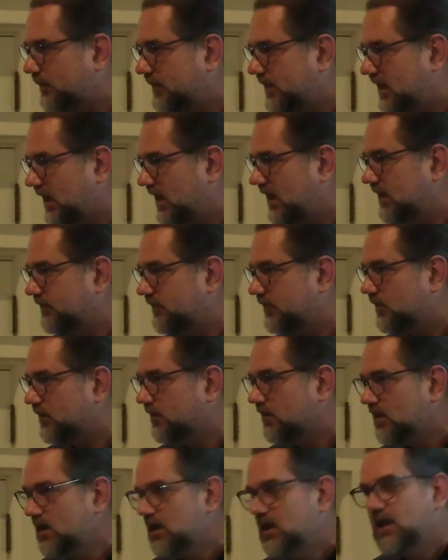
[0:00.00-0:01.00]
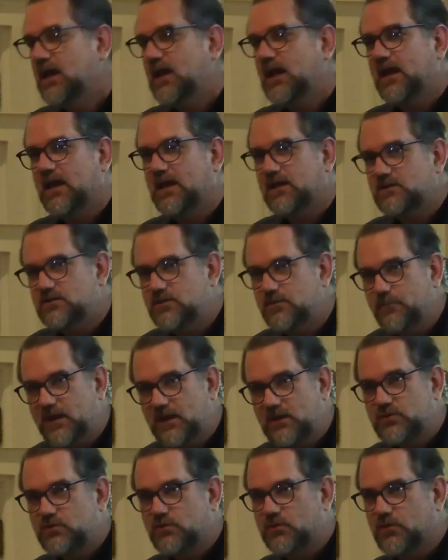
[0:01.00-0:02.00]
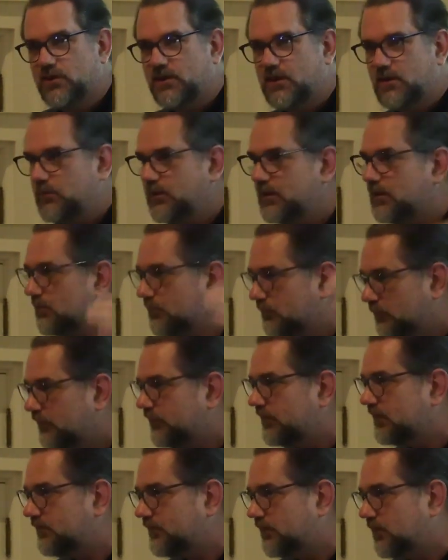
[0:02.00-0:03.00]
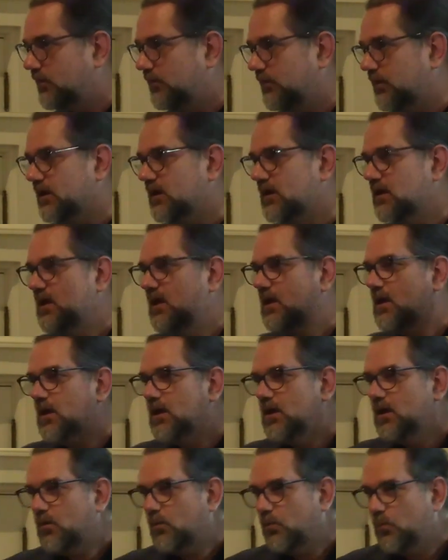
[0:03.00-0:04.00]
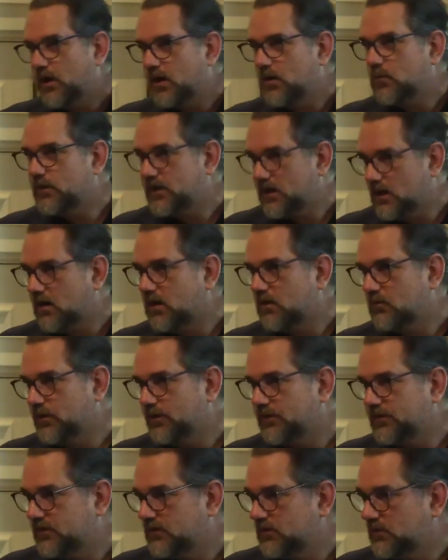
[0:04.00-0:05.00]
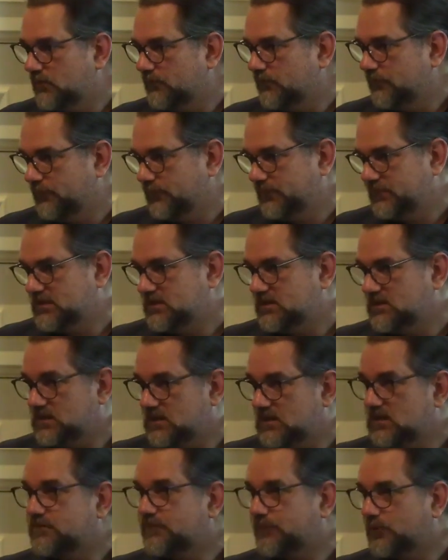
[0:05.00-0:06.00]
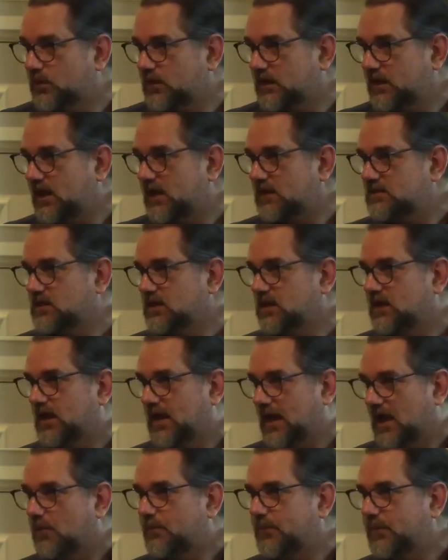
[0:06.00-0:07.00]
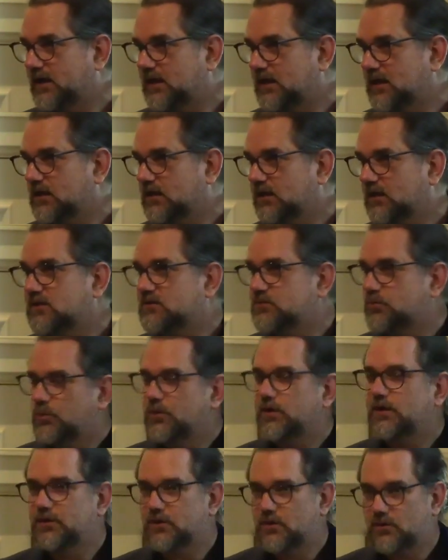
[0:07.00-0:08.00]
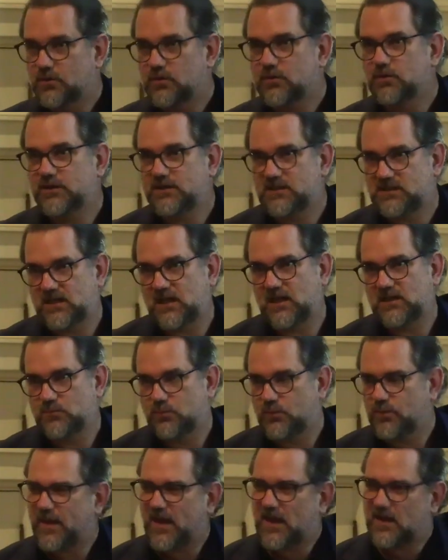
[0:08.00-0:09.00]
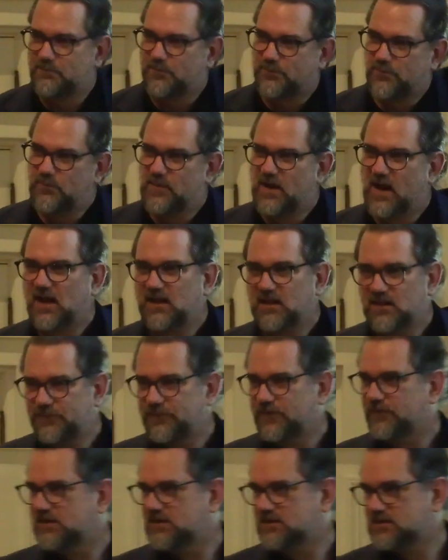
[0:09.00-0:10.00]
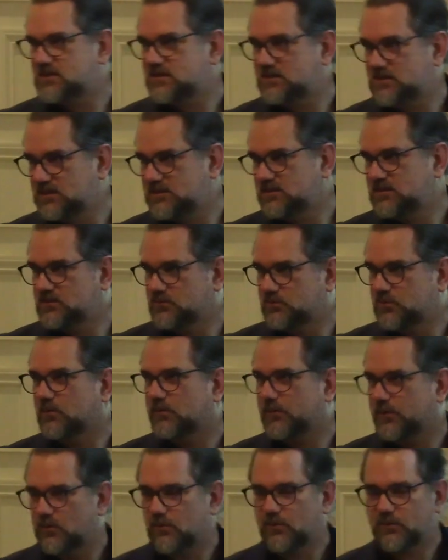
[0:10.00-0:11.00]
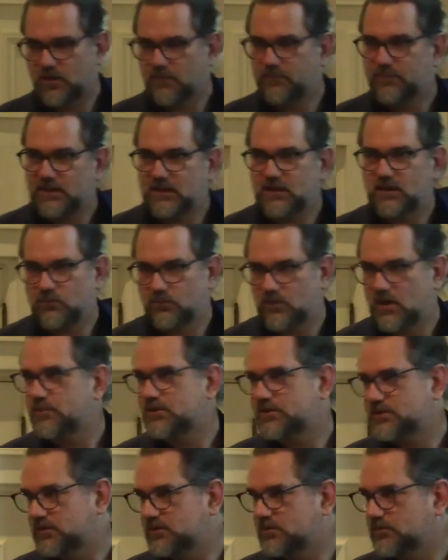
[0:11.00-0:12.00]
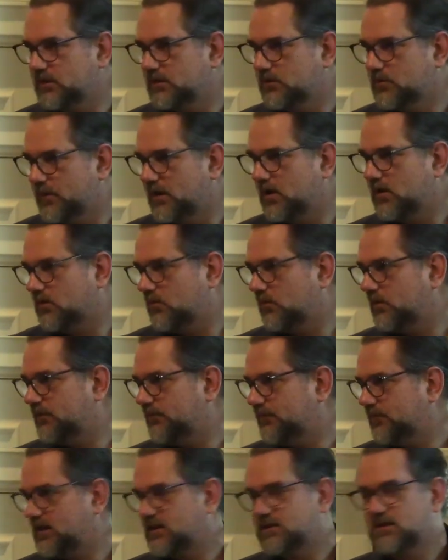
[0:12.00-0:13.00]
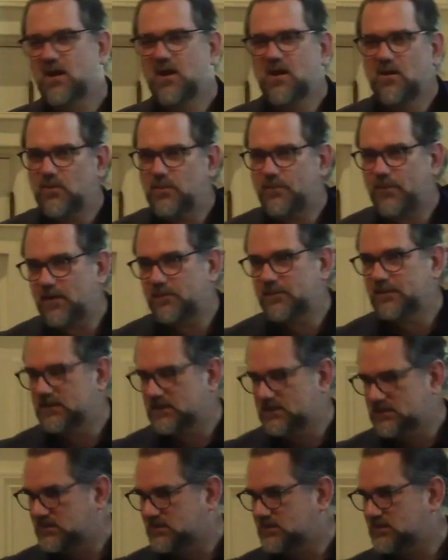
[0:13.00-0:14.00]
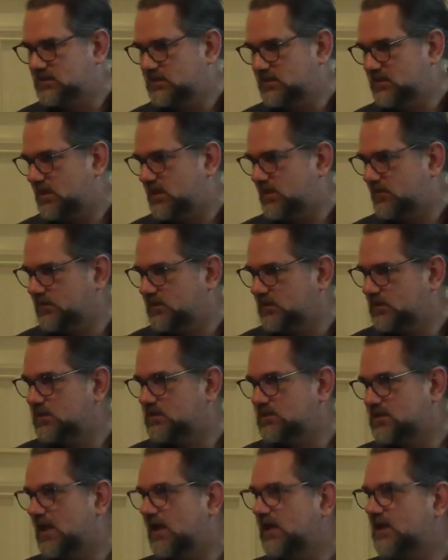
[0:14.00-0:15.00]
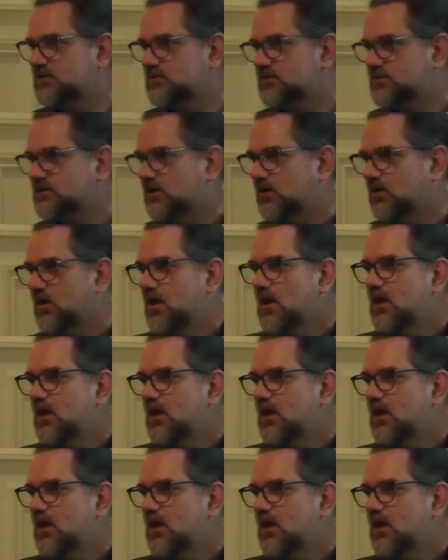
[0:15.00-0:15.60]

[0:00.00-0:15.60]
behavior and to make sure that we're moving forward. Where we are with disease forecasting and outbreak analytics, we're in the early stages. We're back not in the 50s and 60s where we were completely rubbish at doing numerical weather forecast. We're probably in the 70s, 80s or so,